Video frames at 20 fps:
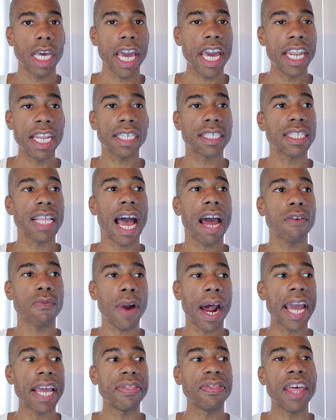And it's not
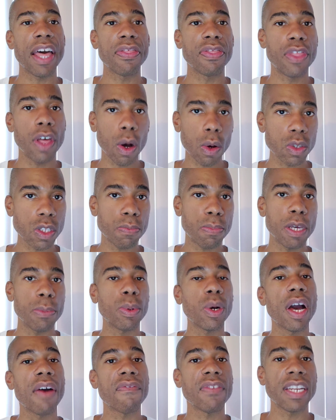right that those
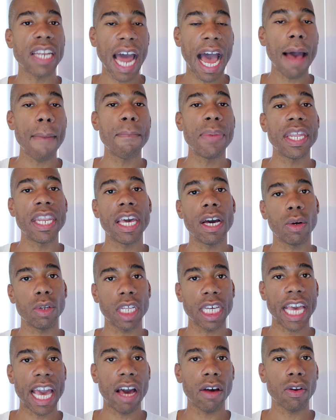people have not been
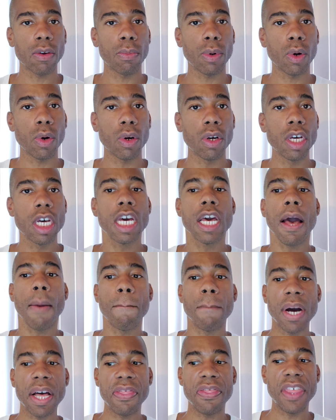held accountable,
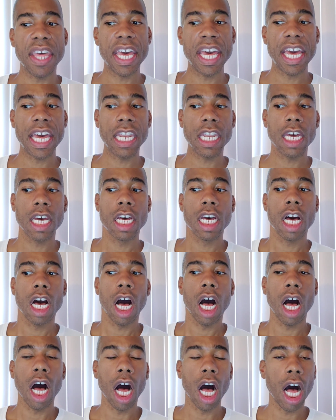but then
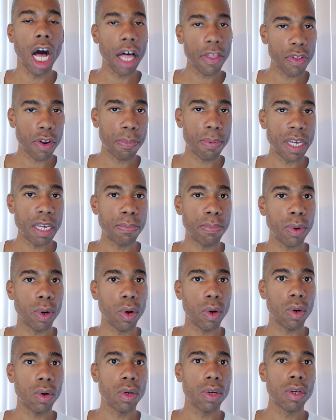other
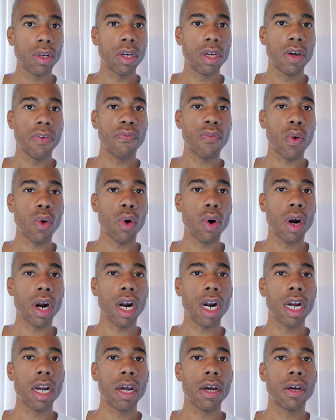people
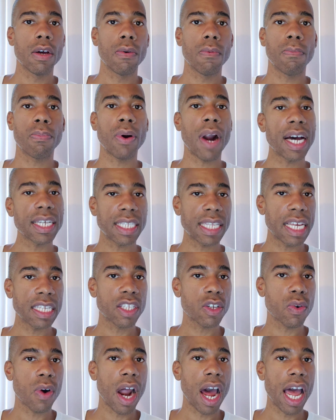for
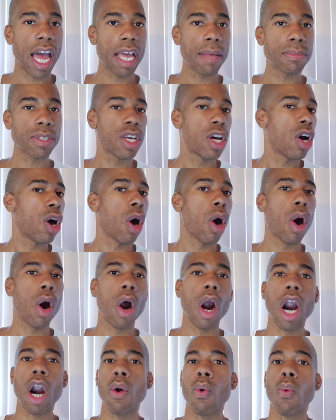process crimes
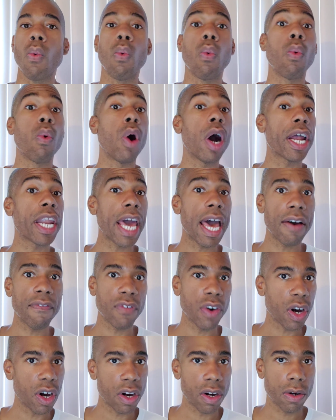or
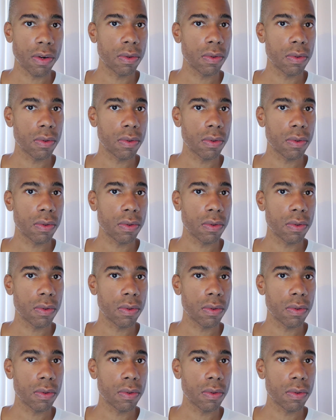whatever